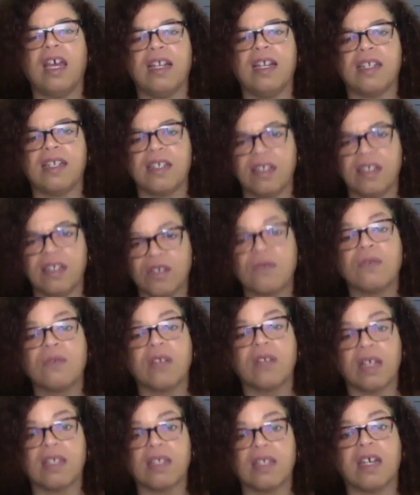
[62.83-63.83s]
And the School
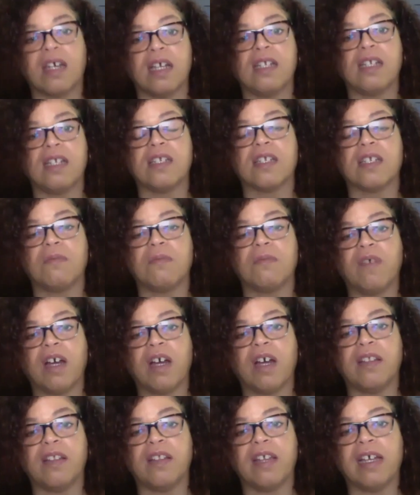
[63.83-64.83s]
of Health Sciences can
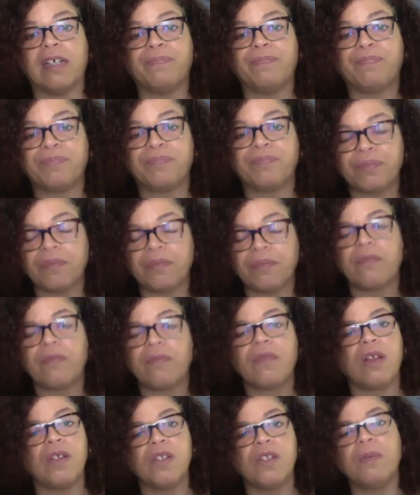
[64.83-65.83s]
provide that.
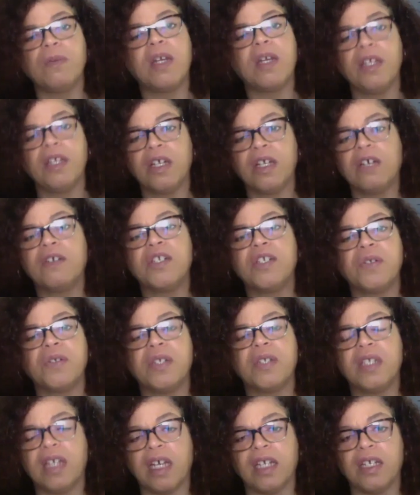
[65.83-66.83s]
So what I encourage you
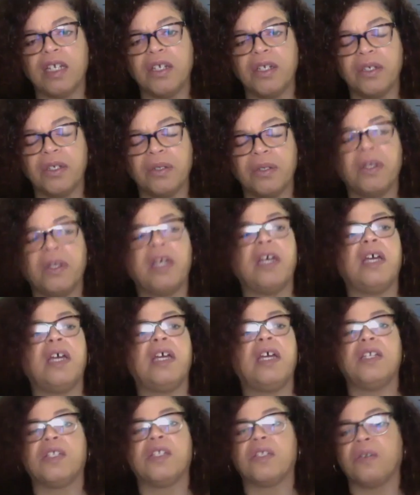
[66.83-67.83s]
today to do
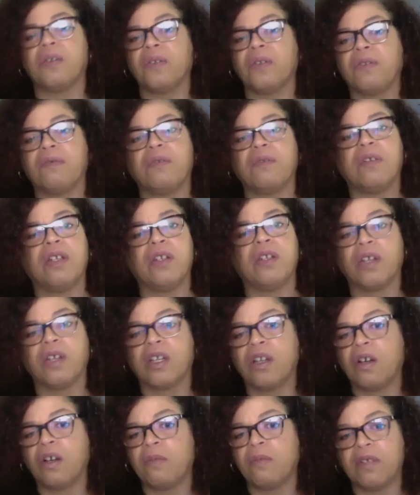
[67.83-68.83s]
is go through and look
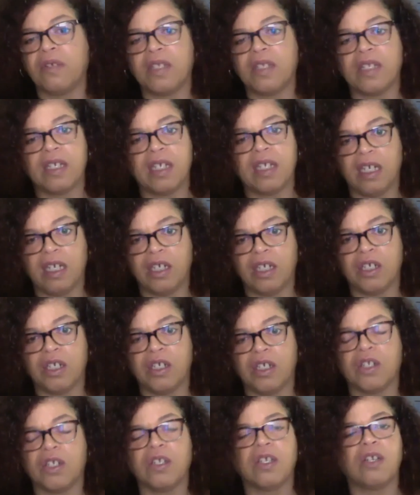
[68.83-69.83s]
at our
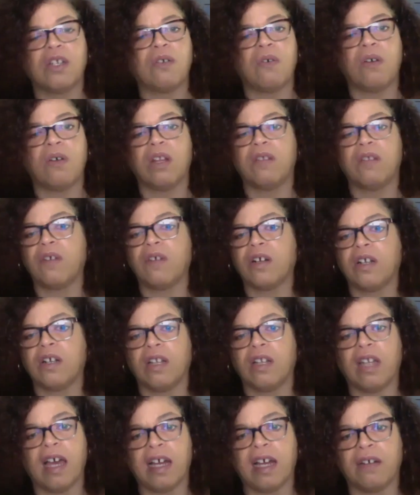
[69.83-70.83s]
presentations, look at all of our
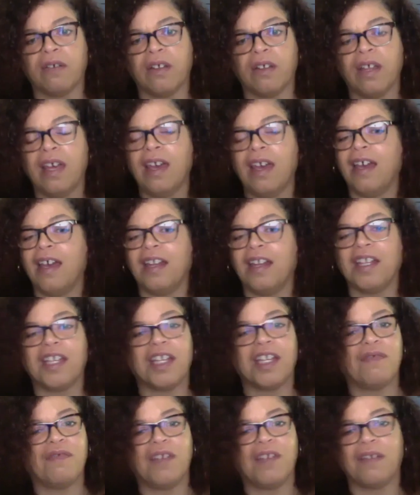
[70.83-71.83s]
collateral. And
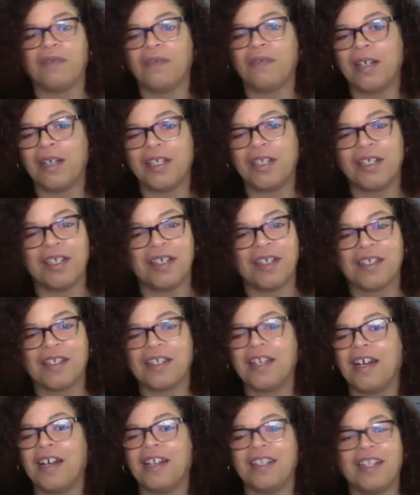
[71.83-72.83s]
again, if you have questions,
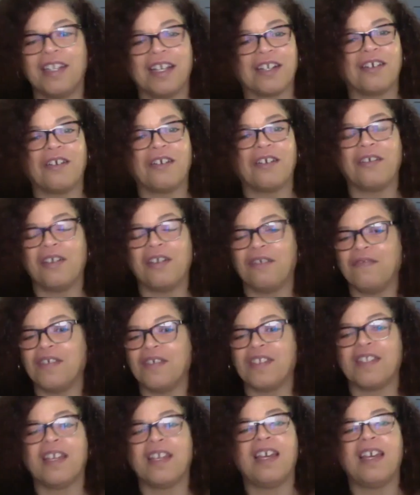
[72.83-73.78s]
contact our office.